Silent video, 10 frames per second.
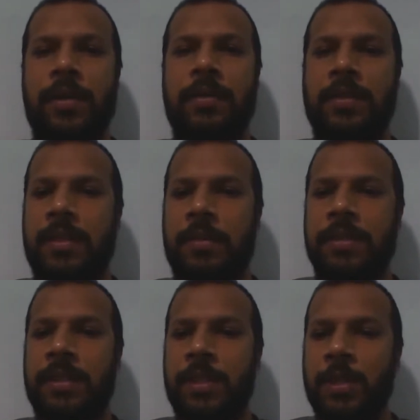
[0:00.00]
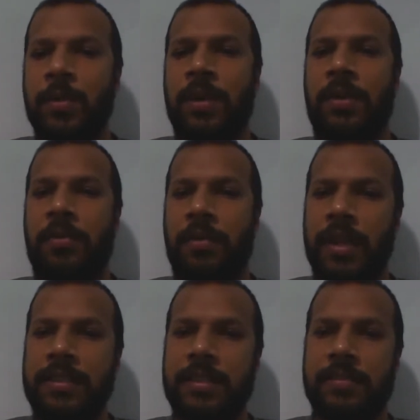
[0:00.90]
on something new and
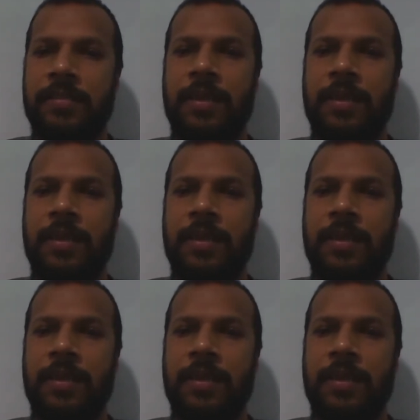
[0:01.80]
creative.